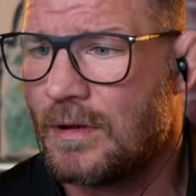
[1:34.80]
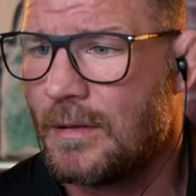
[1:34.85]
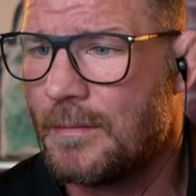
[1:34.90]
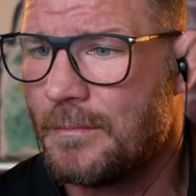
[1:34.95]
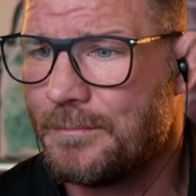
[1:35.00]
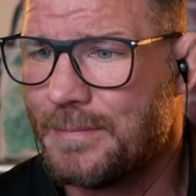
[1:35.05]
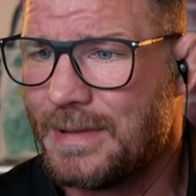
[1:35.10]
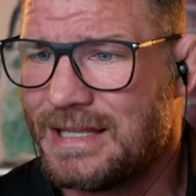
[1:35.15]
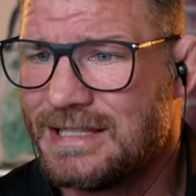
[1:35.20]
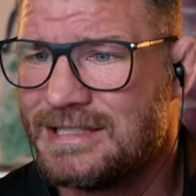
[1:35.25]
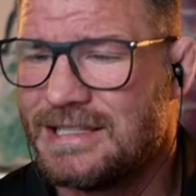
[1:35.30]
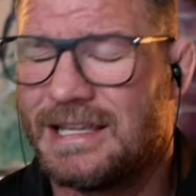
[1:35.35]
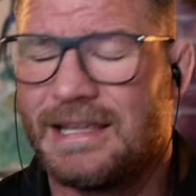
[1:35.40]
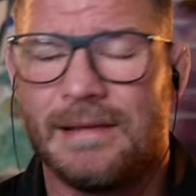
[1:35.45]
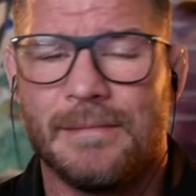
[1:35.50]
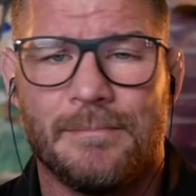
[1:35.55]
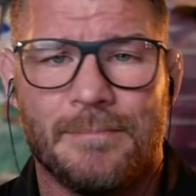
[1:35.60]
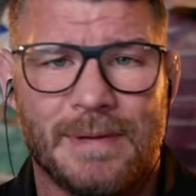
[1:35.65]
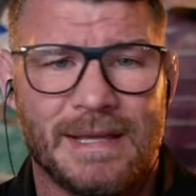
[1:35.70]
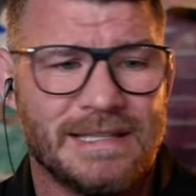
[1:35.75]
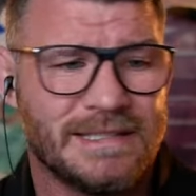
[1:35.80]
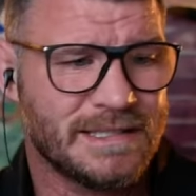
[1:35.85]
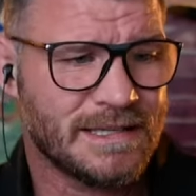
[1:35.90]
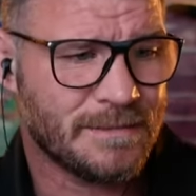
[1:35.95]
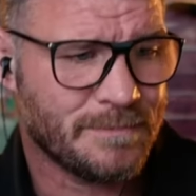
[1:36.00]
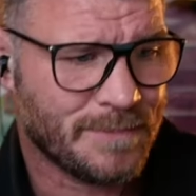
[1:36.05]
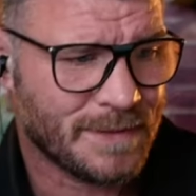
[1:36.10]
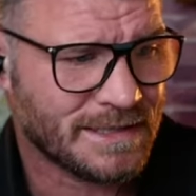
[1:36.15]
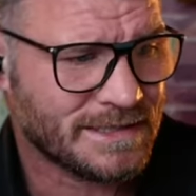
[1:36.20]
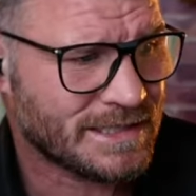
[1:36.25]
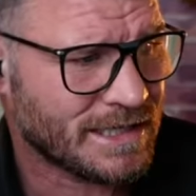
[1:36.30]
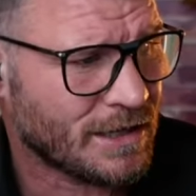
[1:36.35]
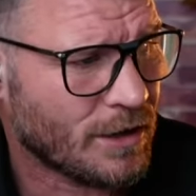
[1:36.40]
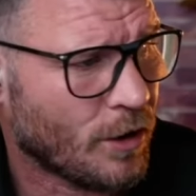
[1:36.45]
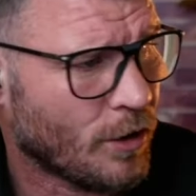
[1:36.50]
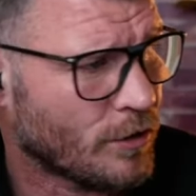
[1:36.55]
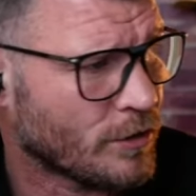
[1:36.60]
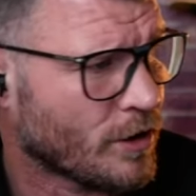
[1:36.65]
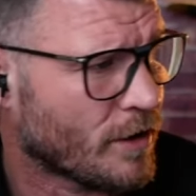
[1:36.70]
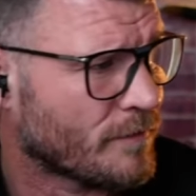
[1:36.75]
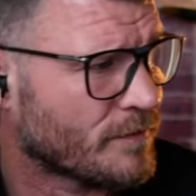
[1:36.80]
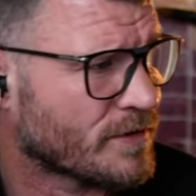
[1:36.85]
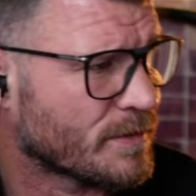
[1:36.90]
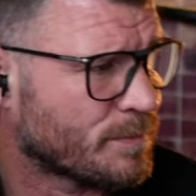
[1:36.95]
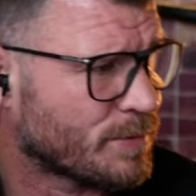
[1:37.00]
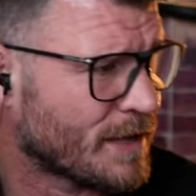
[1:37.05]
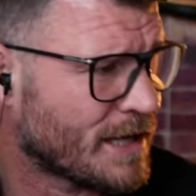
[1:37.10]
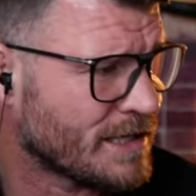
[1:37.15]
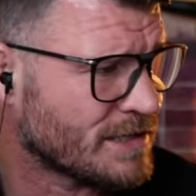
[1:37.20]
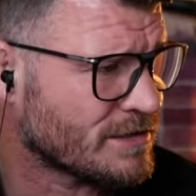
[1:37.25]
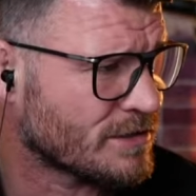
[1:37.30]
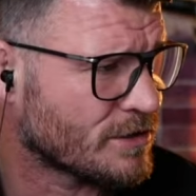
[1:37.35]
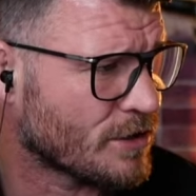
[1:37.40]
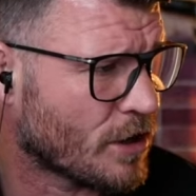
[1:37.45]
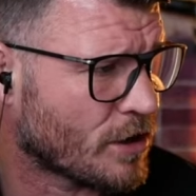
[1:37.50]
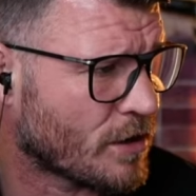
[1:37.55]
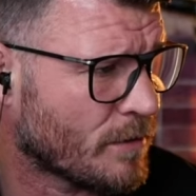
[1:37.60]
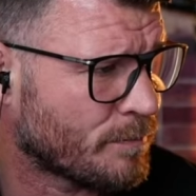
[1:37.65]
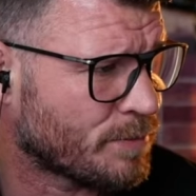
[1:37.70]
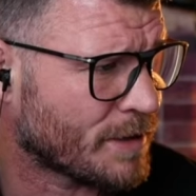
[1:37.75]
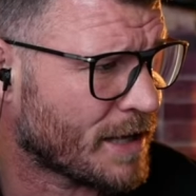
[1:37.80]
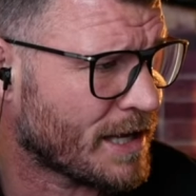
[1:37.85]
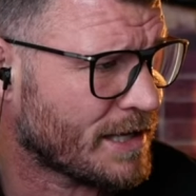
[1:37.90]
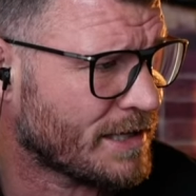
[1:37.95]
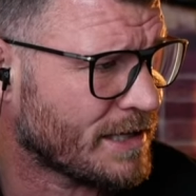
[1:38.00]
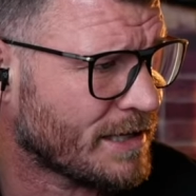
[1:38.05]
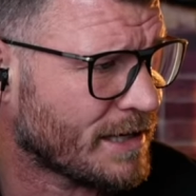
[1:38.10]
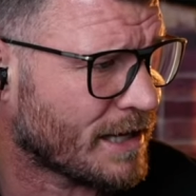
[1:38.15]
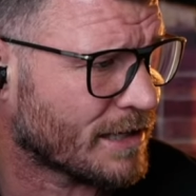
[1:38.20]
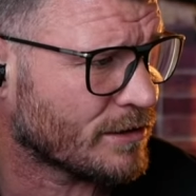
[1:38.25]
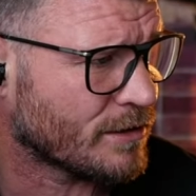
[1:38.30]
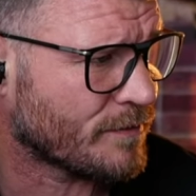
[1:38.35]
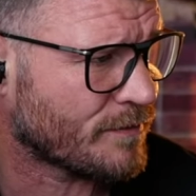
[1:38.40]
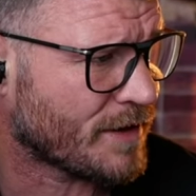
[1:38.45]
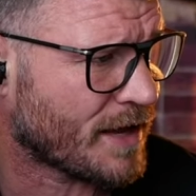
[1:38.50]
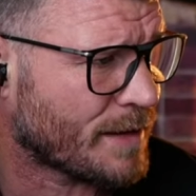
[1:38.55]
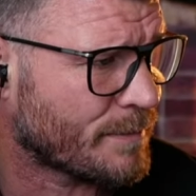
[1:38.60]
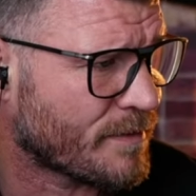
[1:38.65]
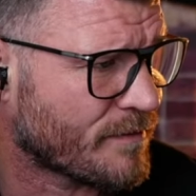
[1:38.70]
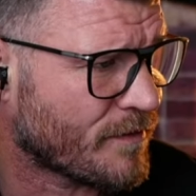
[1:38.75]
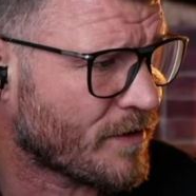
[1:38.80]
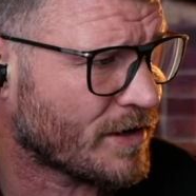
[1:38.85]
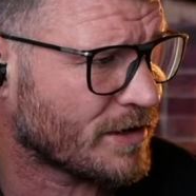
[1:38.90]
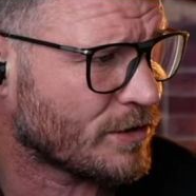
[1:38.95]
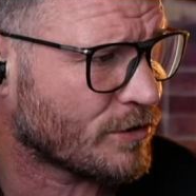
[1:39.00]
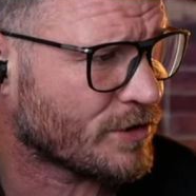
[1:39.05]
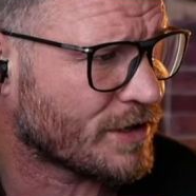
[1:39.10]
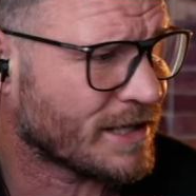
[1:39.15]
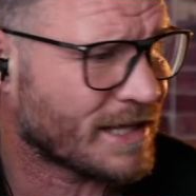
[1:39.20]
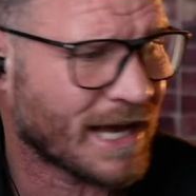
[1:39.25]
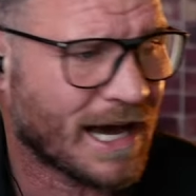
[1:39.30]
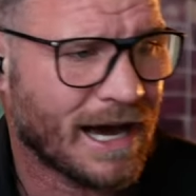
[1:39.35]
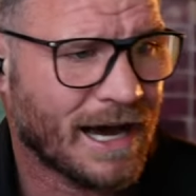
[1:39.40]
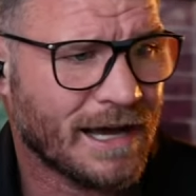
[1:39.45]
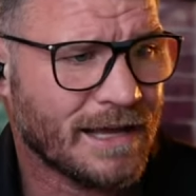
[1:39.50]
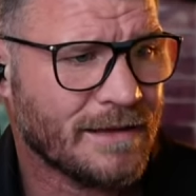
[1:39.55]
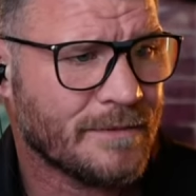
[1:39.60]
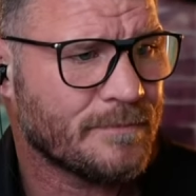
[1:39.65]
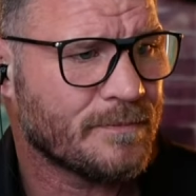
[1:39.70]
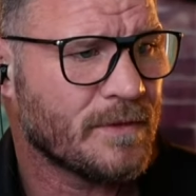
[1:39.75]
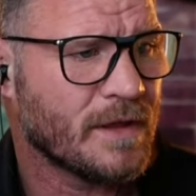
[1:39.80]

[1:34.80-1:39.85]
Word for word: busy, busy, busy, all over the place. Not complaining. I love it. I'm a very lucky guy.